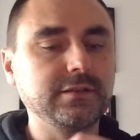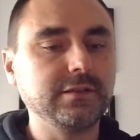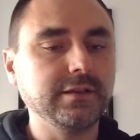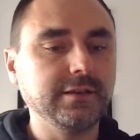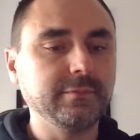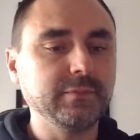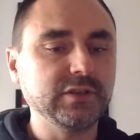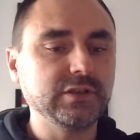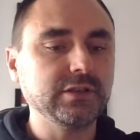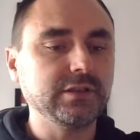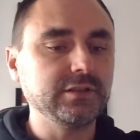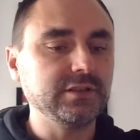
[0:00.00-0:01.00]
a
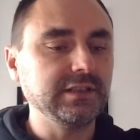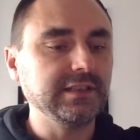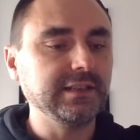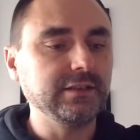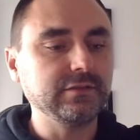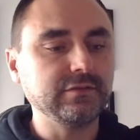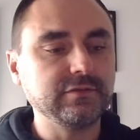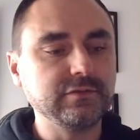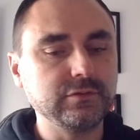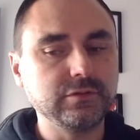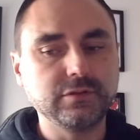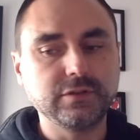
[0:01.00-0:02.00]
charger lead
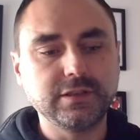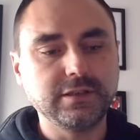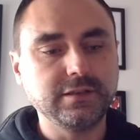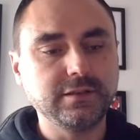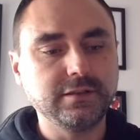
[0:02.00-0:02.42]
for the